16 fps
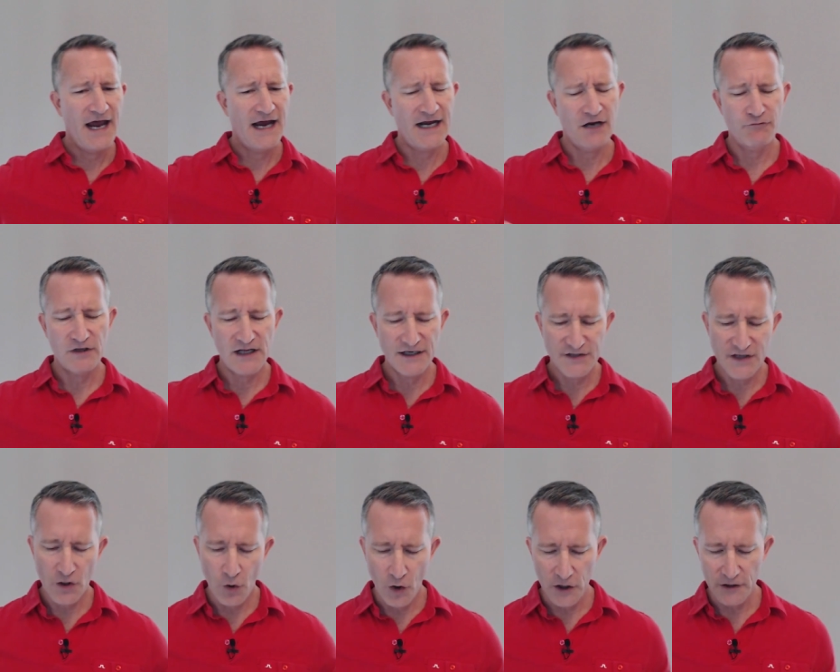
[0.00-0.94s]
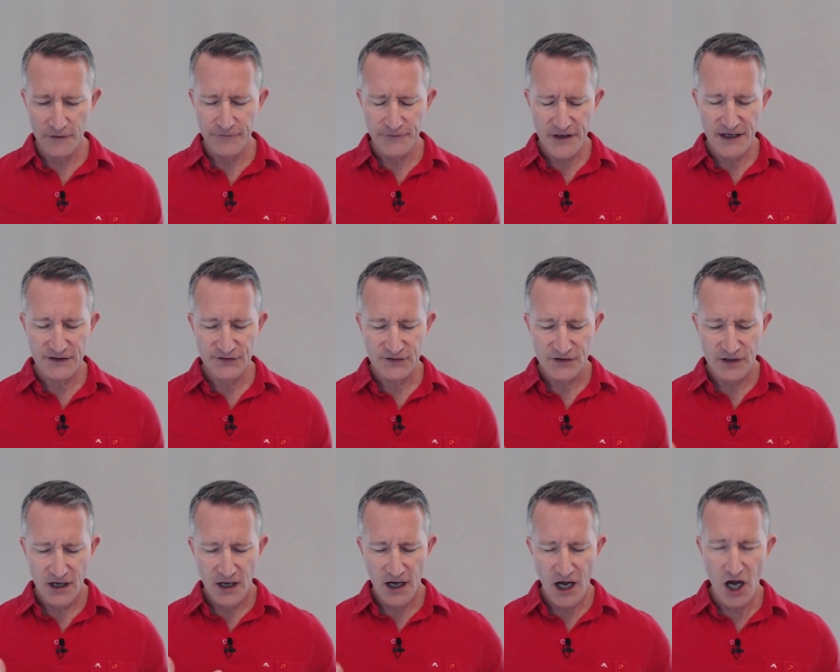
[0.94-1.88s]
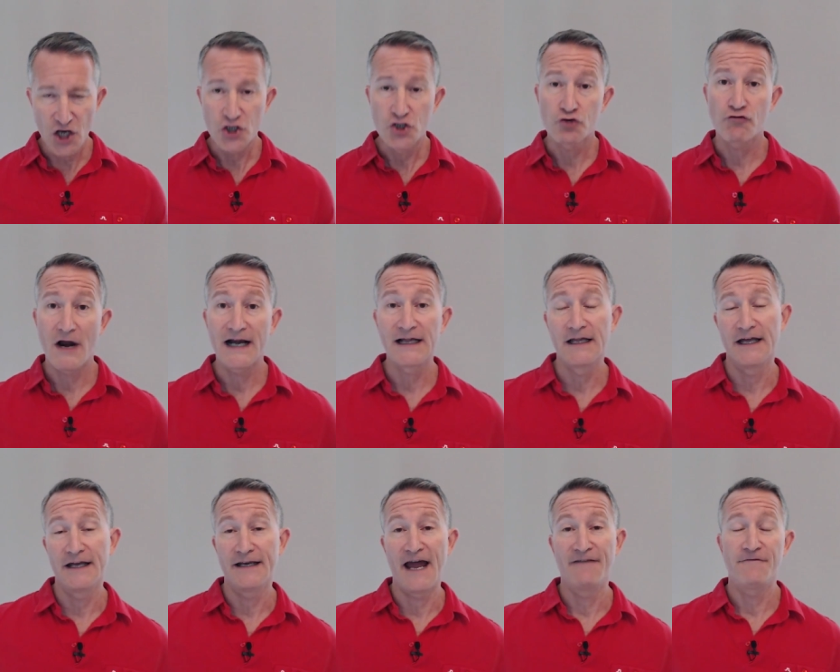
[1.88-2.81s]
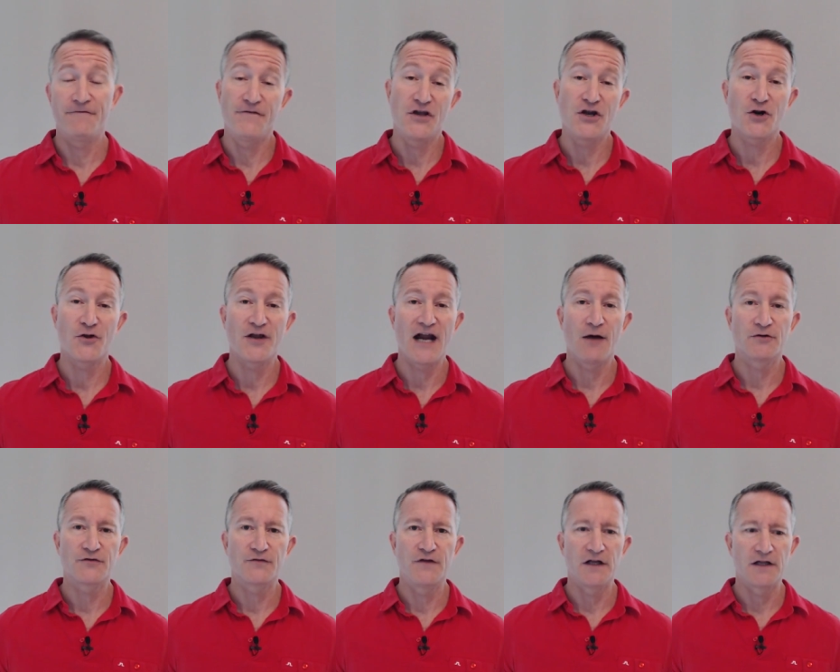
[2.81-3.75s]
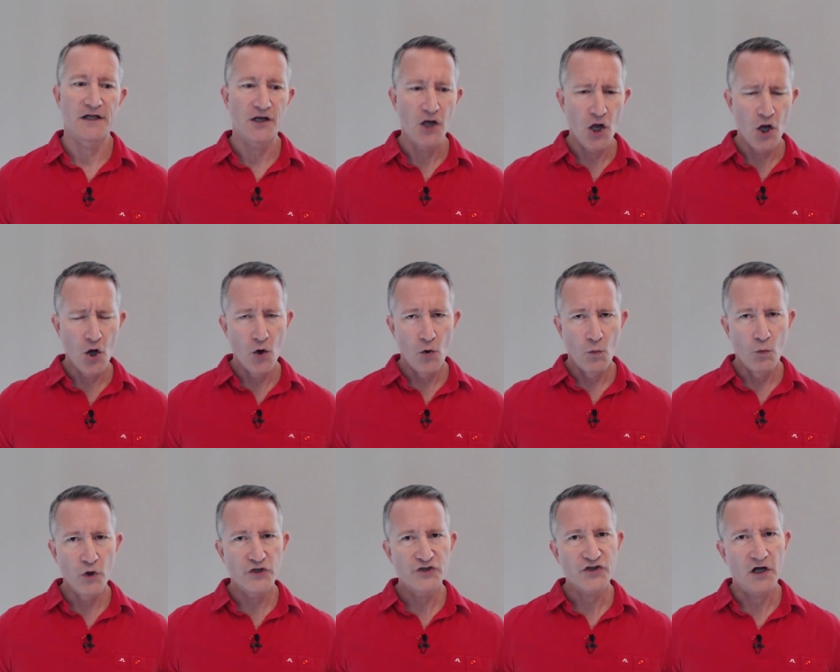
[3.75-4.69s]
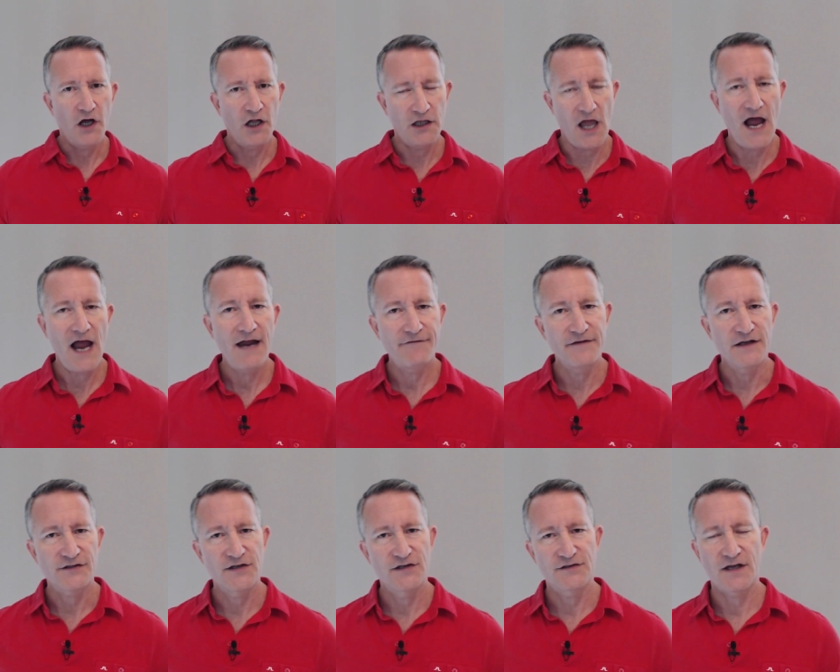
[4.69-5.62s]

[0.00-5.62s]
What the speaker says: And I realized that all of this adrenaline and fear that I was feeling was aliveness.